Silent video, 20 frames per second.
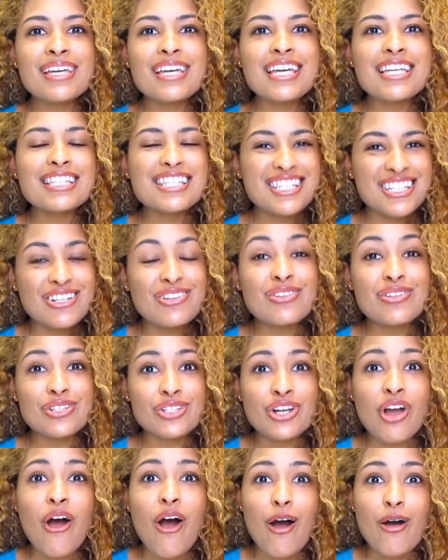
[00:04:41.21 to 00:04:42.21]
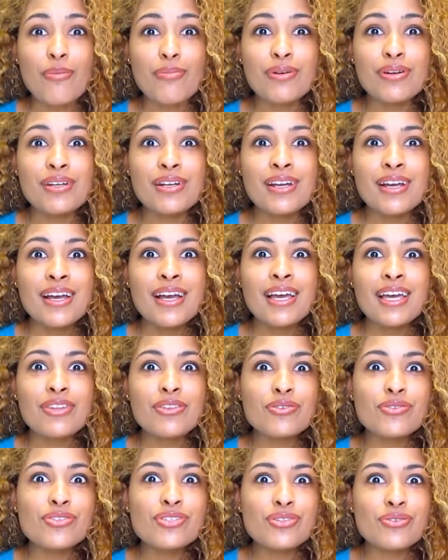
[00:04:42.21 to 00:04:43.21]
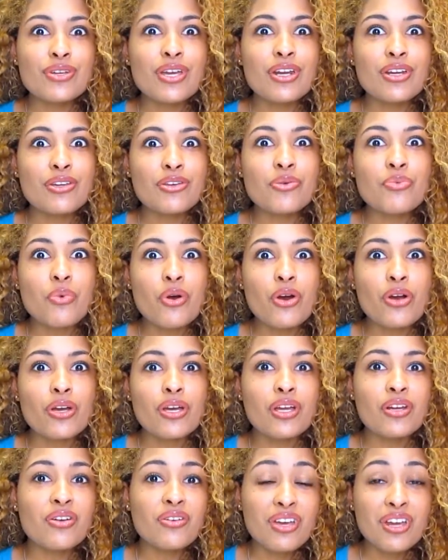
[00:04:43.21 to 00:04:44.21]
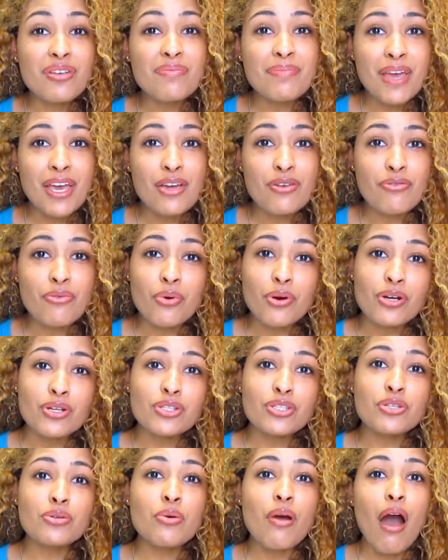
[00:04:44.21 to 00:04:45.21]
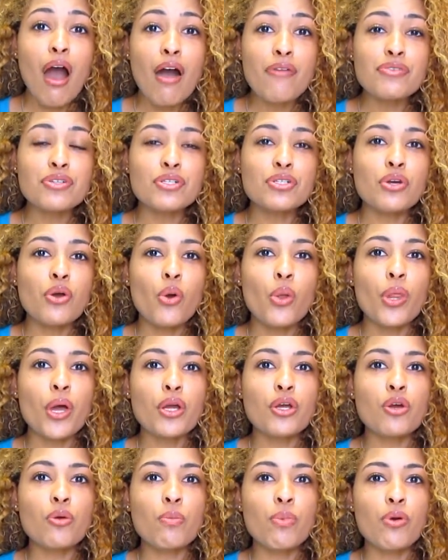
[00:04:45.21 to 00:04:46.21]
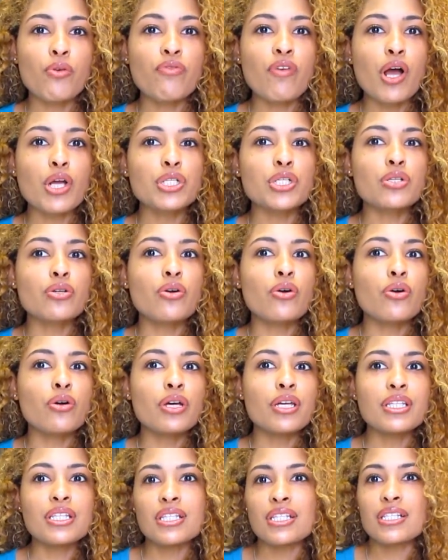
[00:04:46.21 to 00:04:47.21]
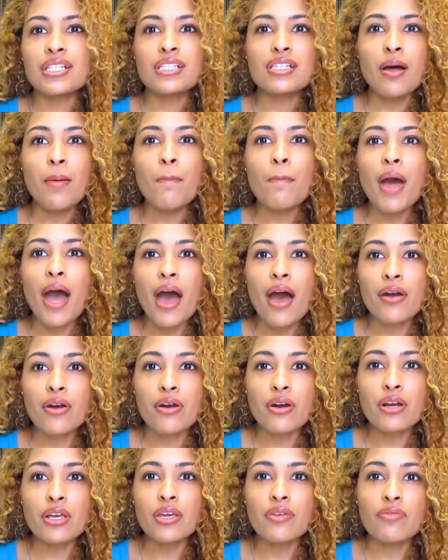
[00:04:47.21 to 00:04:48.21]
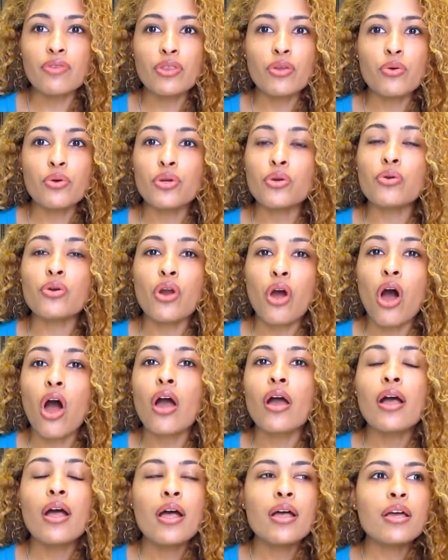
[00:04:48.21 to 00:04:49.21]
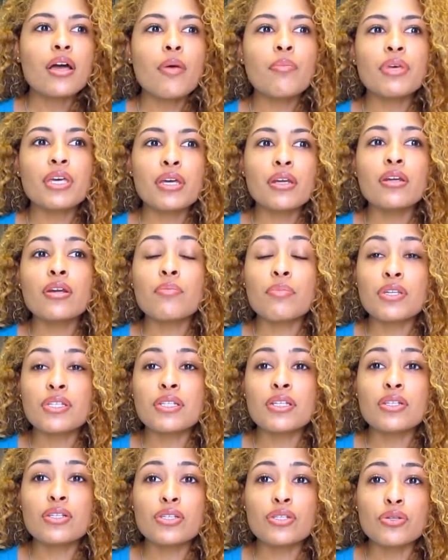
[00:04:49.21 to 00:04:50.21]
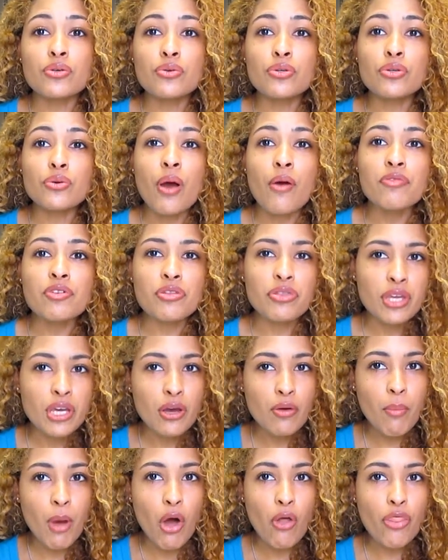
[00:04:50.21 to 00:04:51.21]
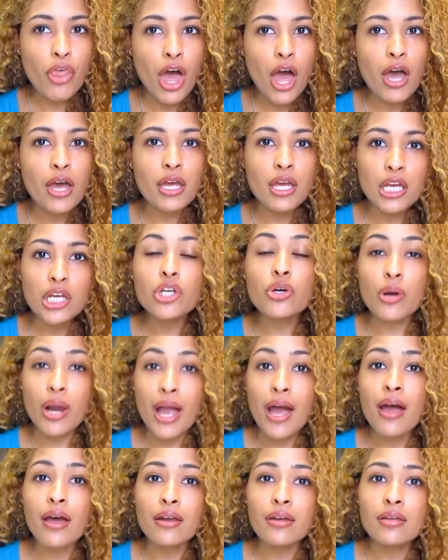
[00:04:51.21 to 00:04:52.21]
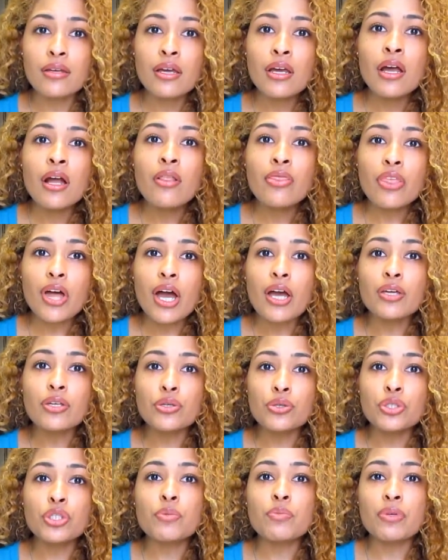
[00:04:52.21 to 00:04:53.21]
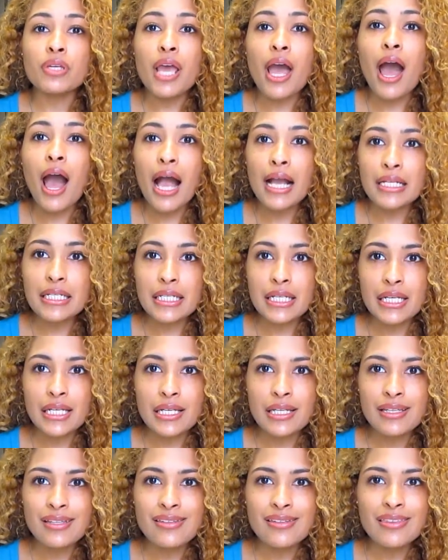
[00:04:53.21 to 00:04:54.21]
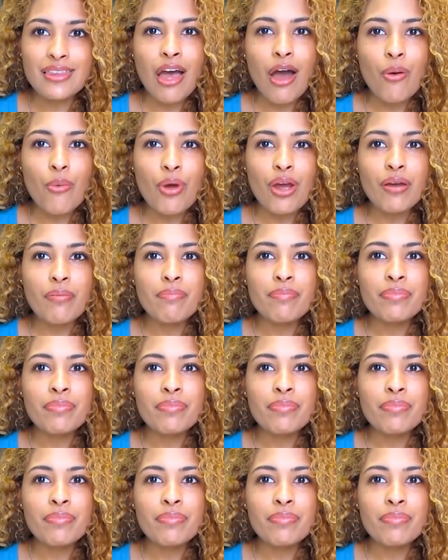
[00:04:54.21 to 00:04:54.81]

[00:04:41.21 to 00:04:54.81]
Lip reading: it's still a job. They're still getting you work and you're getting paid for it, so you have to show that you're professional in some matter. Even though you're not coming in a business suit, you have to think about that in your head, that you should be acting that way.